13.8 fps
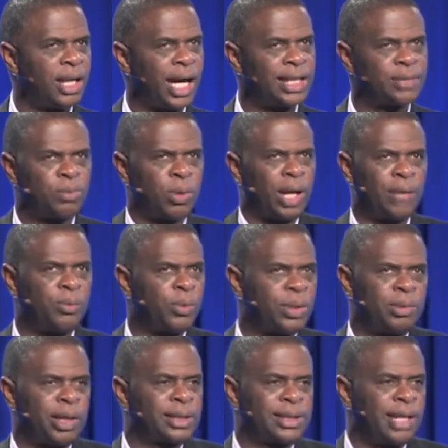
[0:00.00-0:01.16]
I just want, I want to
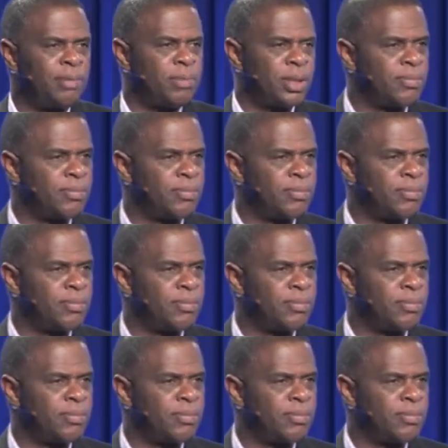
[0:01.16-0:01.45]
make a statement.